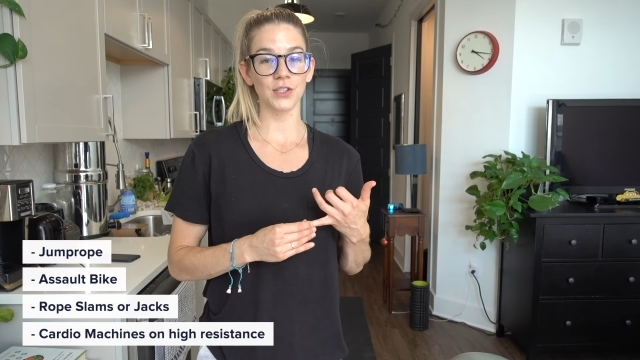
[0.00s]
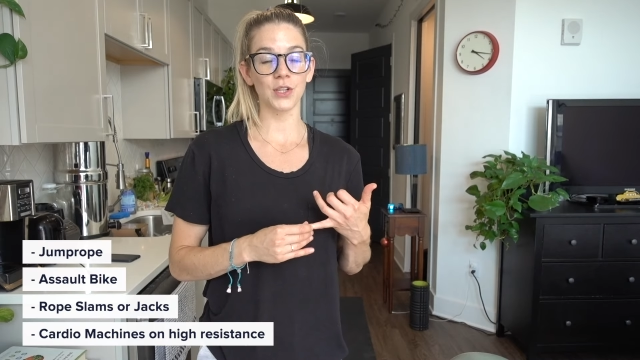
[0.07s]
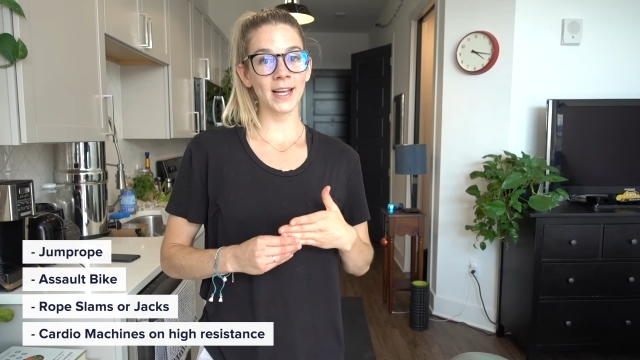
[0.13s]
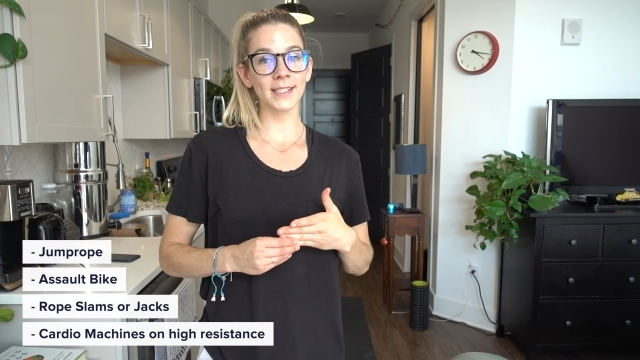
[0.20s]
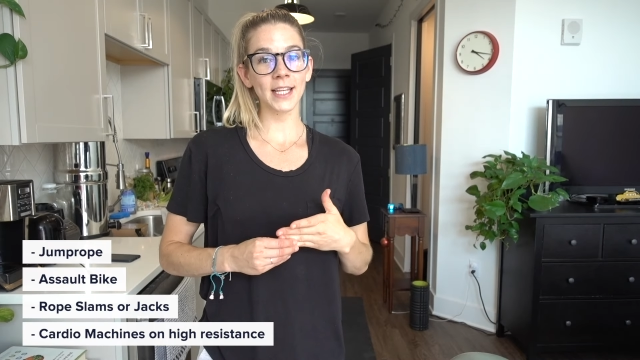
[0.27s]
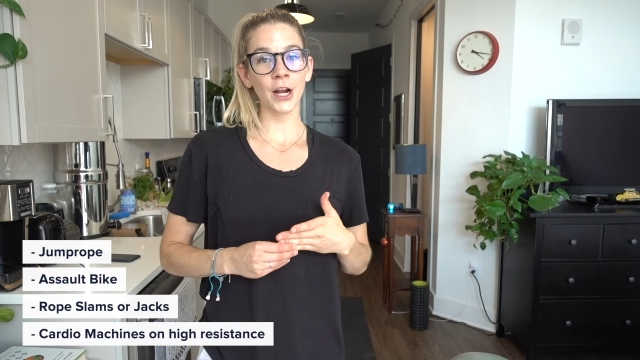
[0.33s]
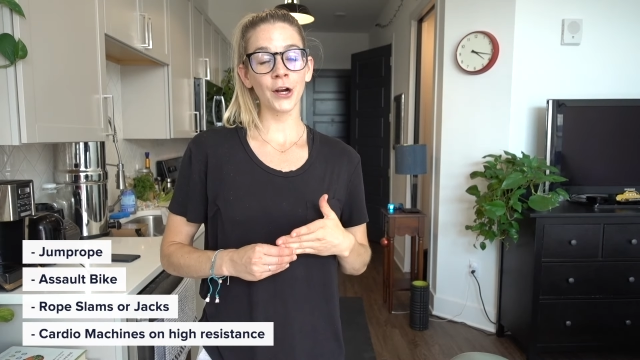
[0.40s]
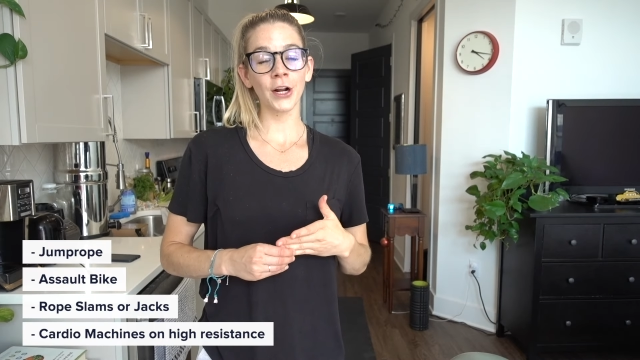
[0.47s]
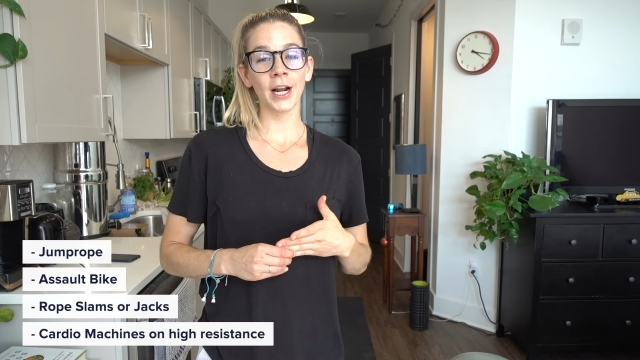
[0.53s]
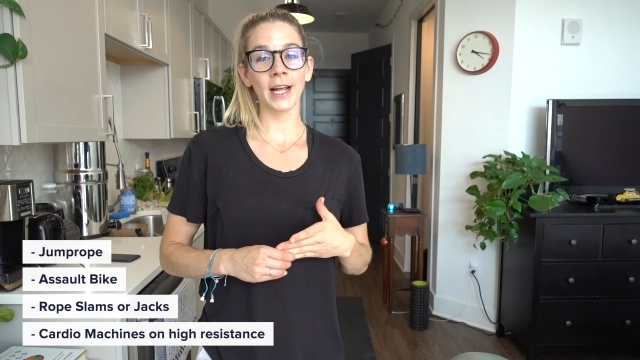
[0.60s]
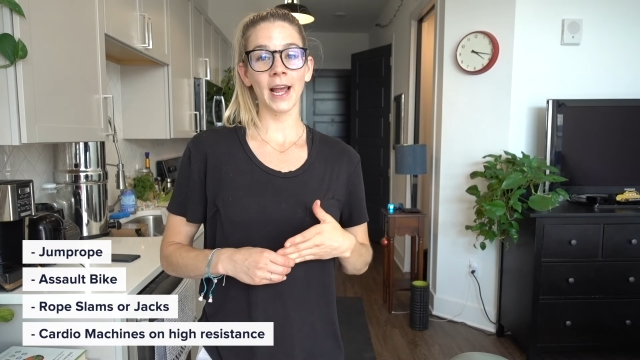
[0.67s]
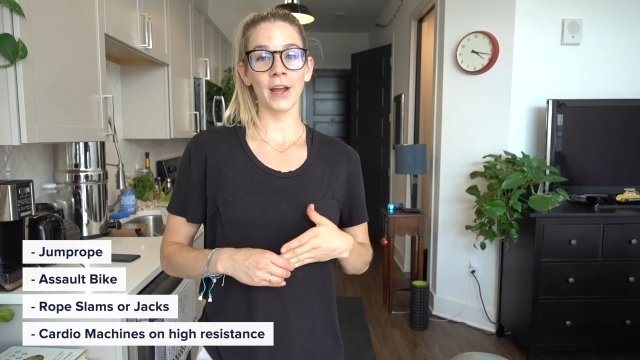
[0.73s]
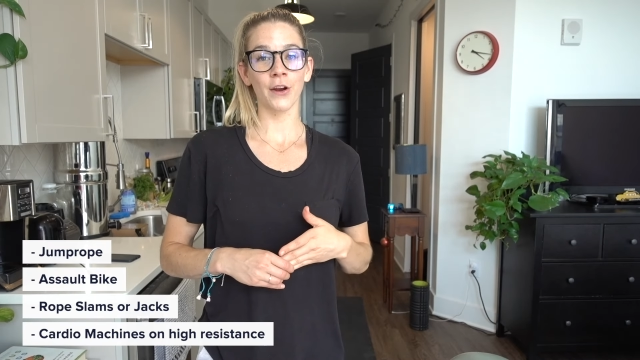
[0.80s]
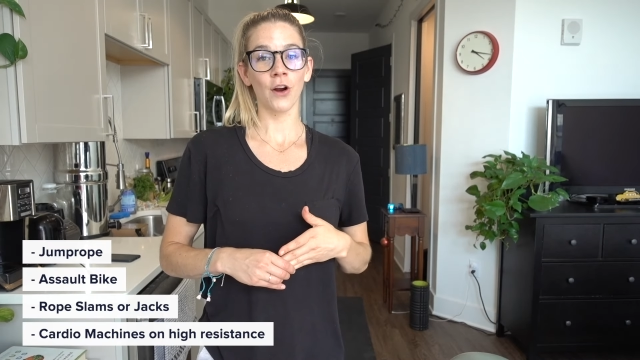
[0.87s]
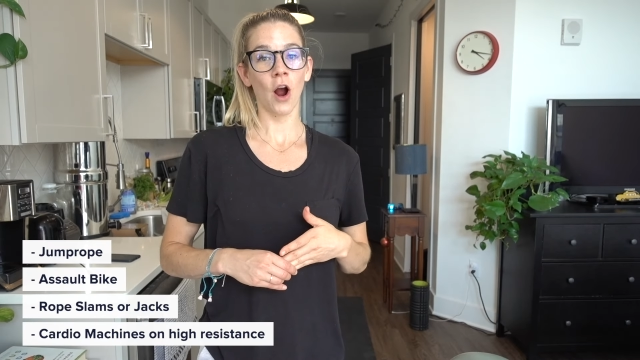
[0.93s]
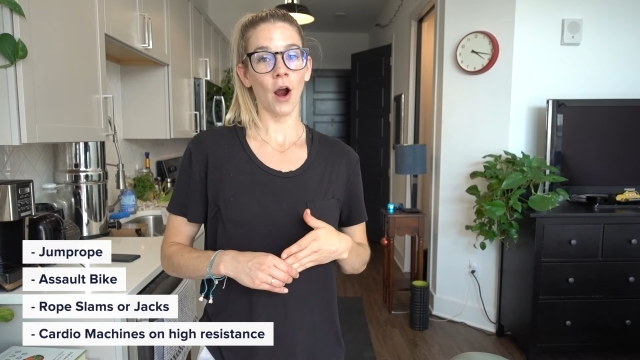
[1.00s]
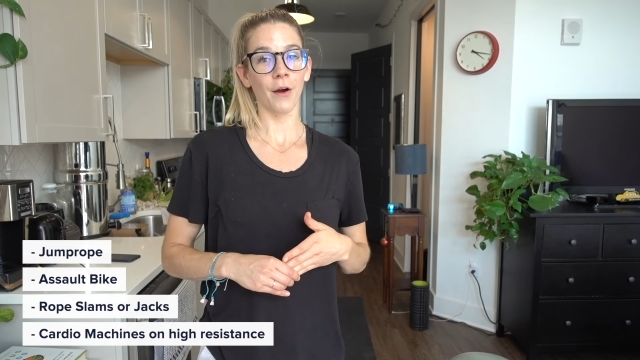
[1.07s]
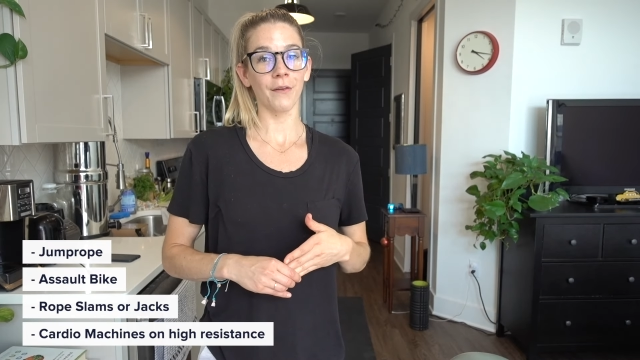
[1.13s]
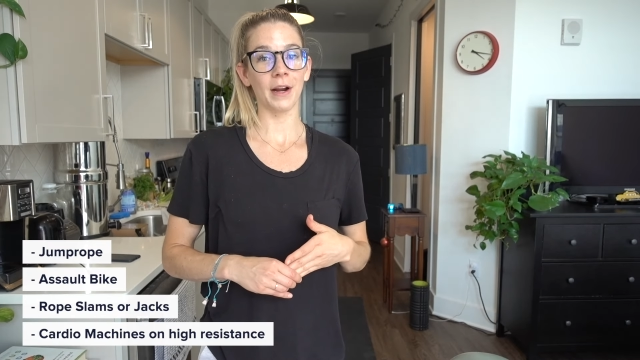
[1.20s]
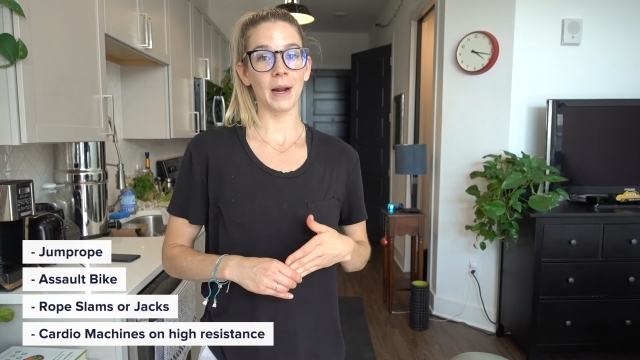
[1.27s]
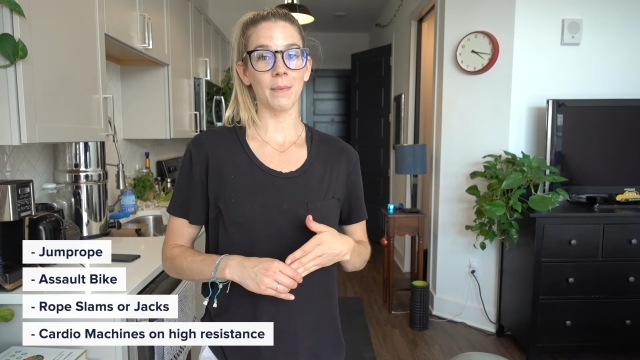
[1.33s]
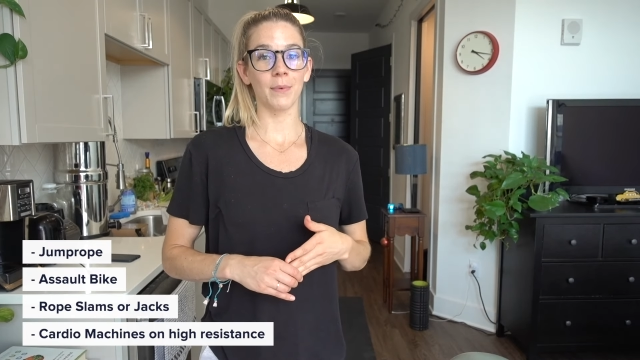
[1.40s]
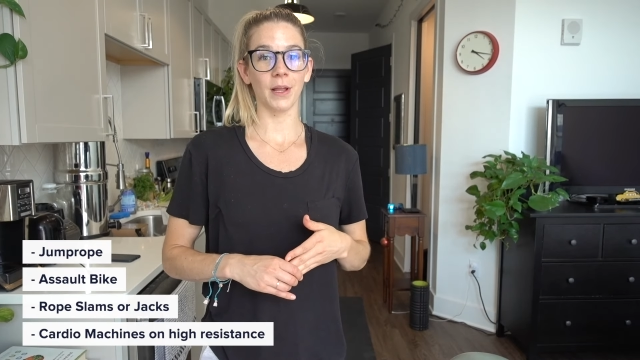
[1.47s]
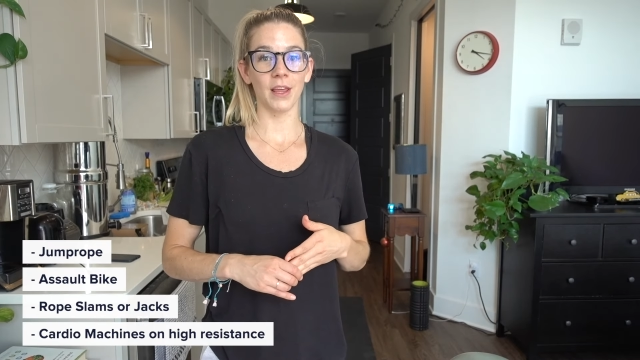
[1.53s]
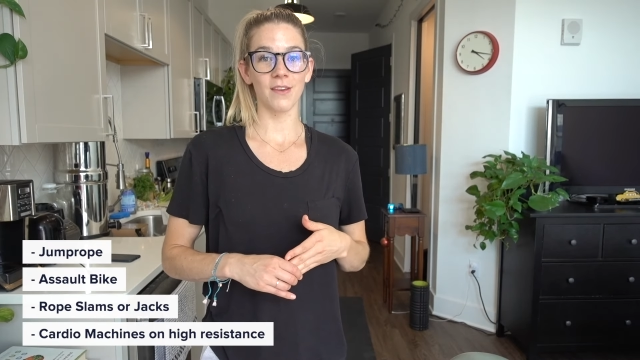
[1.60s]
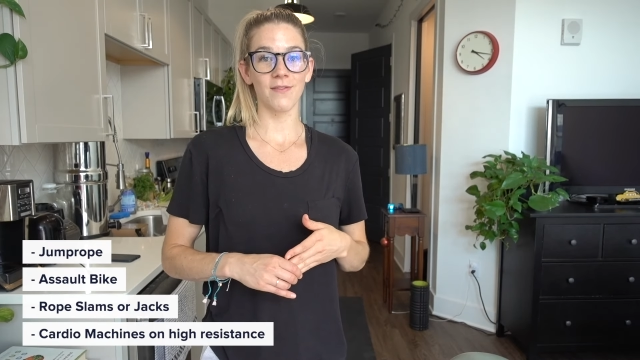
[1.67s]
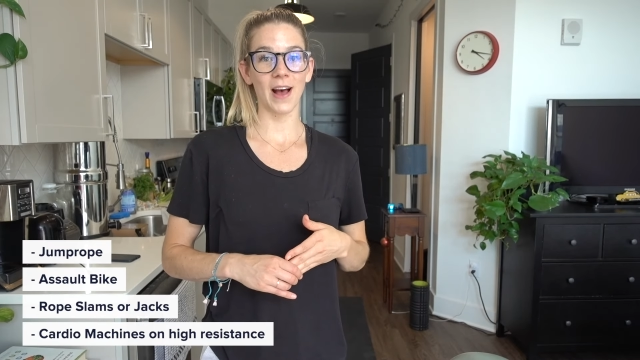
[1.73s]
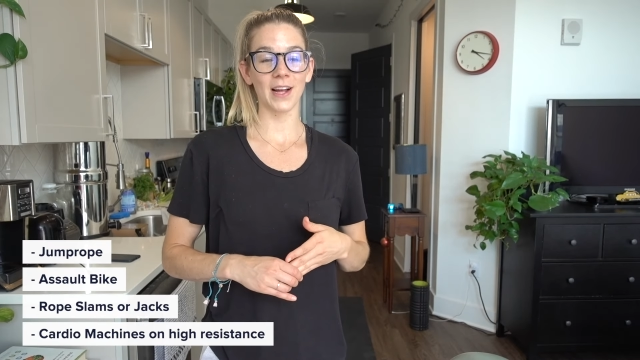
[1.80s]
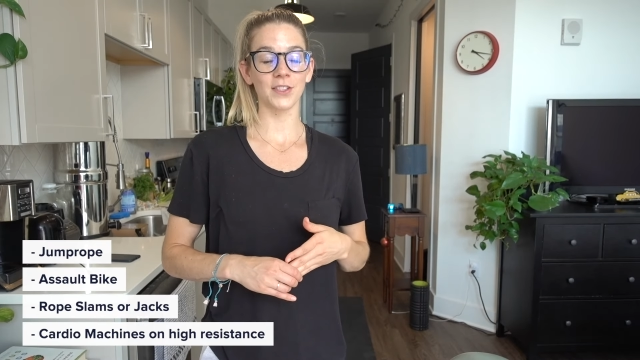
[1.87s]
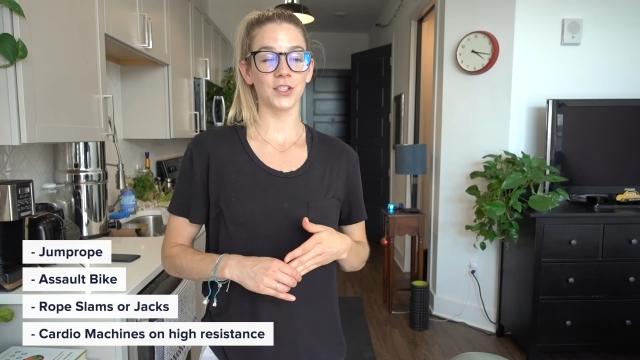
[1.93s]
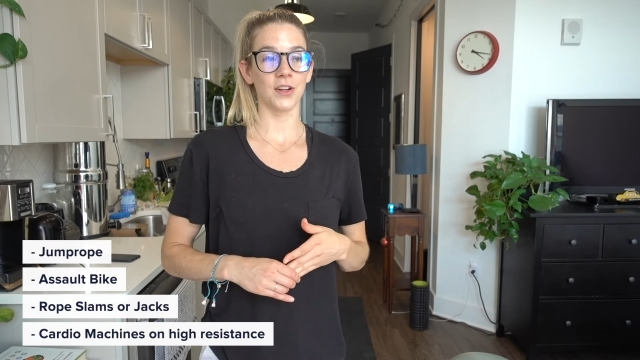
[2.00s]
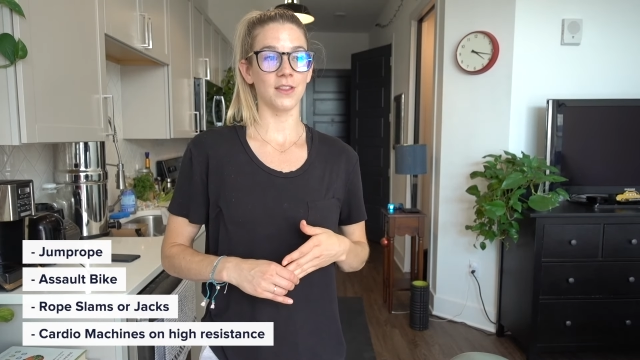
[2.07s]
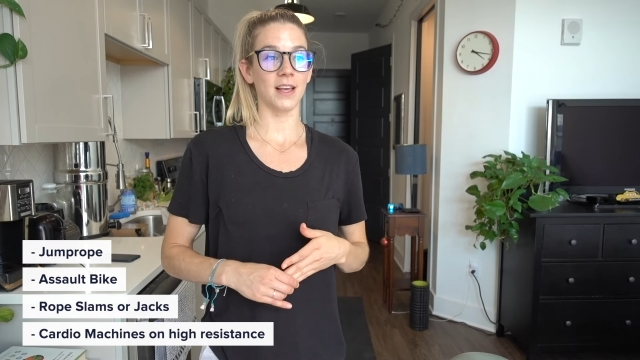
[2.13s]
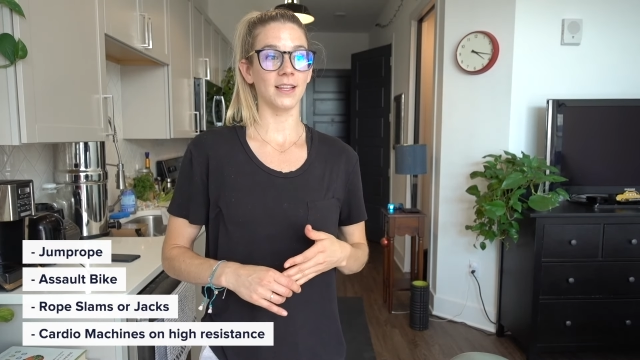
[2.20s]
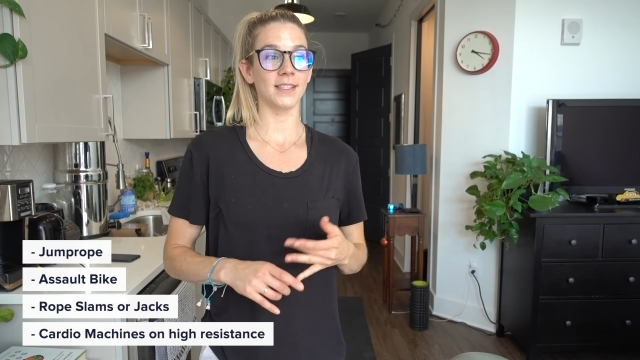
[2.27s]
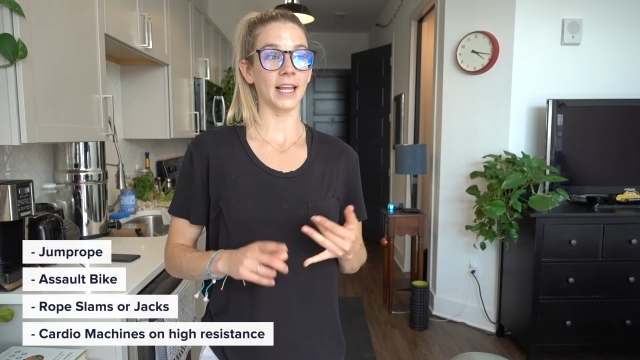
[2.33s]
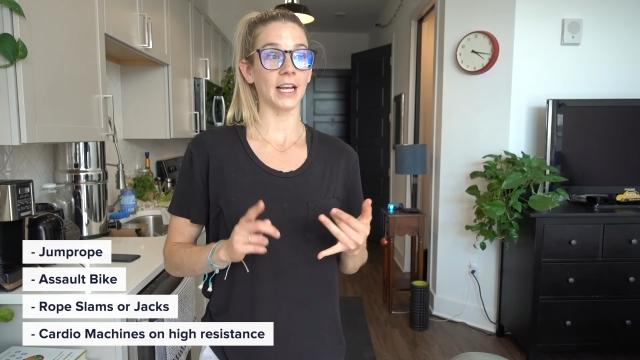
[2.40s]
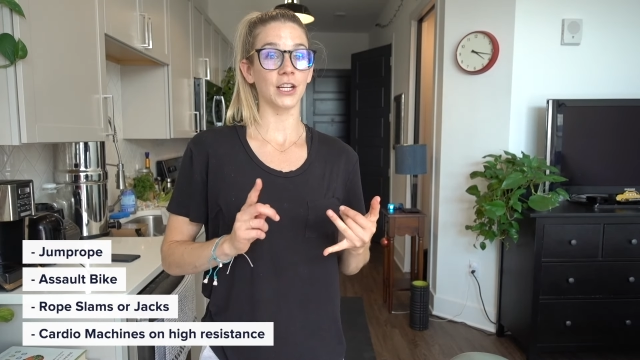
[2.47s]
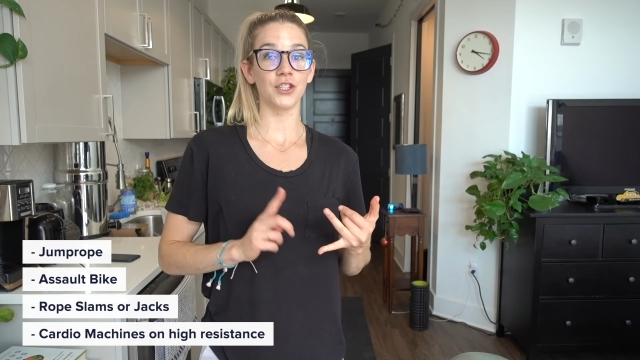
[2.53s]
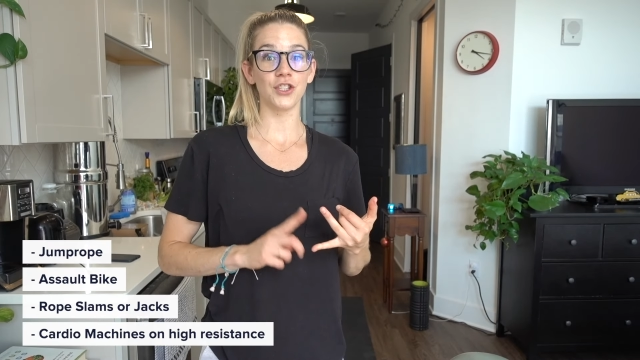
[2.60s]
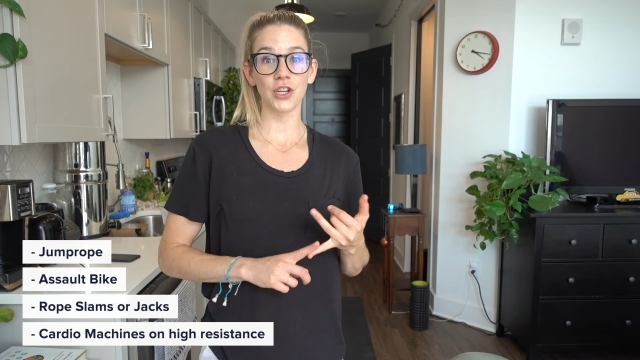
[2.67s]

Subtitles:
Things that are going to get your heart rate up really fast are things like a